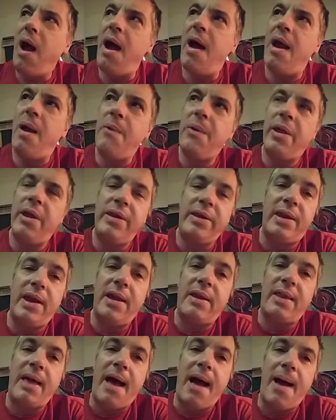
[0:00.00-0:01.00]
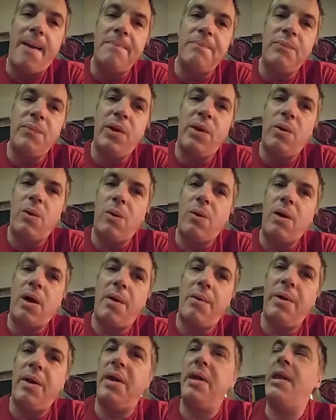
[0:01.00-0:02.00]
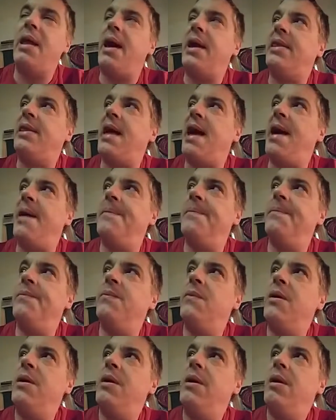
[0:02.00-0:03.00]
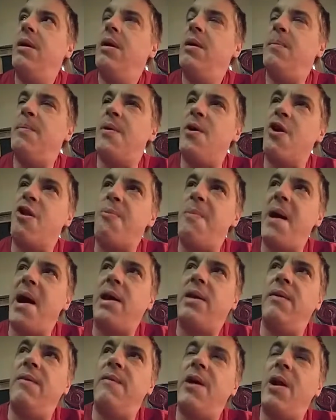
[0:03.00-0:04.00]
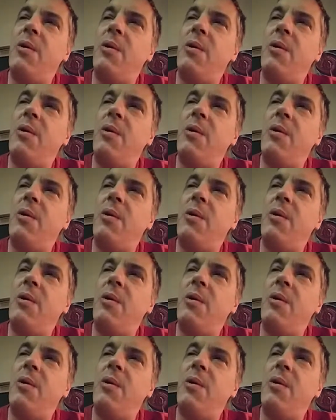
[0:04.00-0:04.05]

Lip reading: And I really dig that, you know, I really like that perspective.